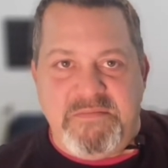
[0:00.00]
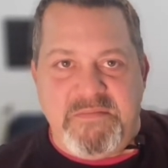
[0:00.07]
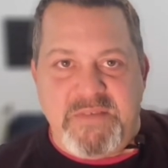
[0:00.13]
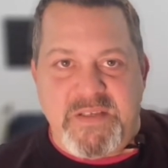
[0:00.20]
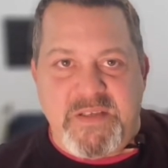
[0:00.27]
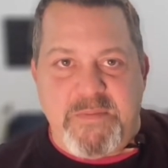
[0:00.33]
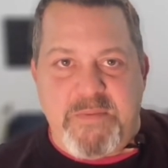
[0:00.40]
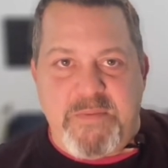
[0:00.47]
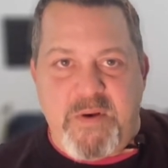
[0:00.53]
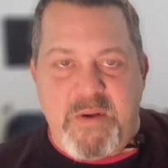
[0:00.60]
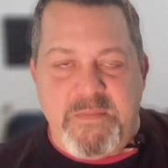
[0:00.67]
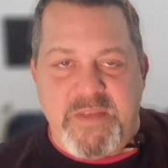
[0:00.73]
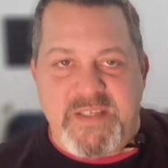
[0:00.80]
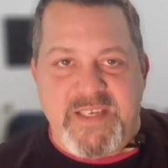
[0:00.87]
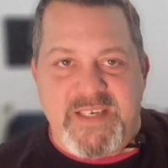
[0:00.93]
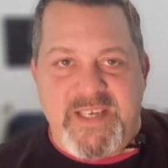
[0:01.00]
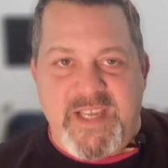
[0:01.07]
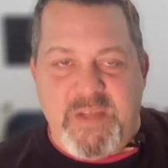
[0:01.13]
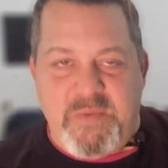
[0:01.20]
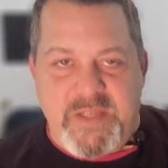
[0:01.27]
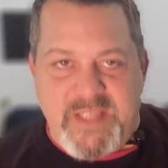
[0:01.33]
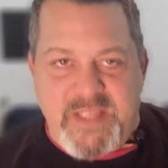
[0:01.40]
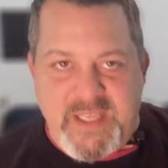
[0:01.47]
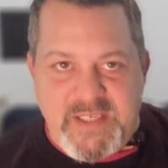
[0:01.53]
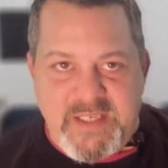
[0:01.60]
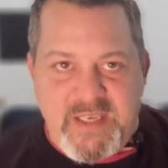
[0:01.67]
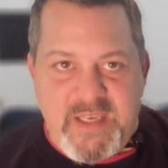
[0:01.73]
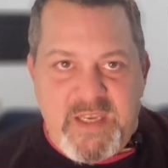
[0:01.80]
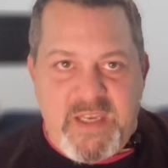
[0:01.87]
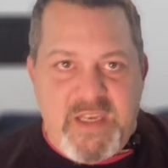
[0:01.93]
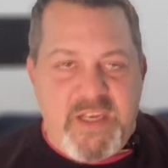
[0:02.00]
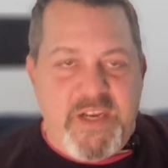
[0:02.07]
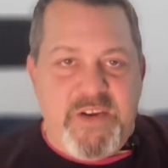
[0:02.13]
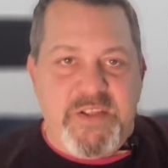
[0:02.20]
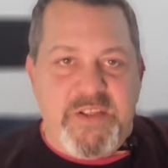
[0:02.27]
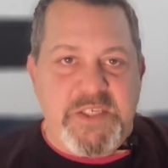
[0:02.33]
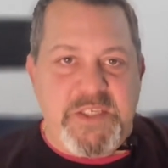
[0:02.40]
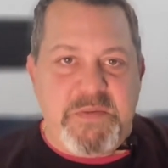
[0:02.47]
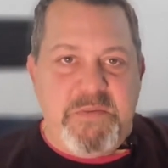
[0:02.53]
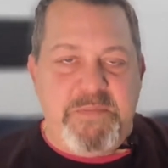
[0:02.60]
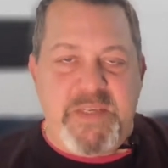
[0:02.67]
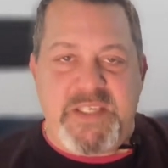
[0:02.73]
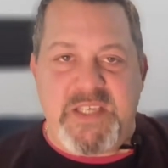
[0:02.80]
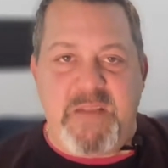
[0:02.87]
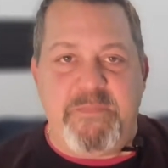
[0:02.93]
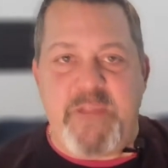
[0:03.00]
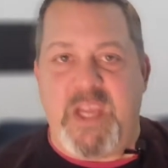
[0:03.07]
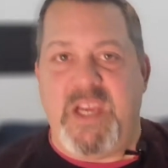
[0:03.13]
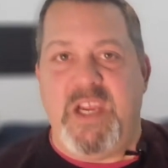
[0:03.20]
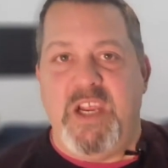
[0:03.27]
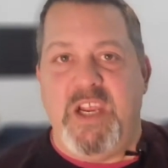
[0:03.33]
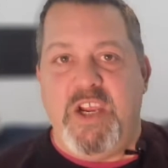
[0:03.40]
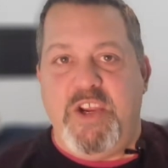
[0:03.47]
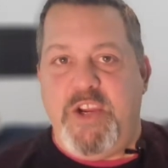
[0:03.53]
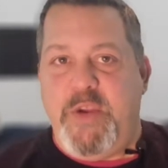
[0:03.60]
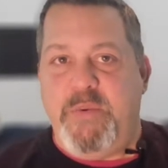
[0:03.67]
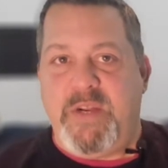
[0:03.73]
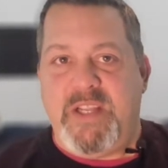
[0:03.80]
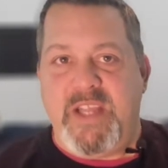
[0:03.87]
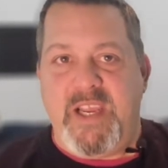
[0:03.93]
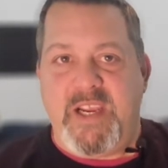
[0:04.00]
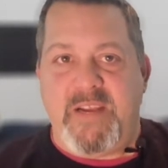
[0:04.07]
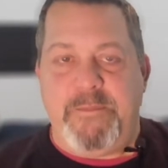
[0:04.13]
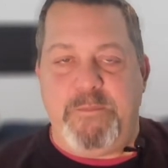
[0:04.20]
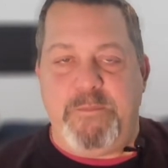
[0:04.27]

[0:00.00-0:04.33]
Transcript: department to deal with this. You know, this would be something you would think,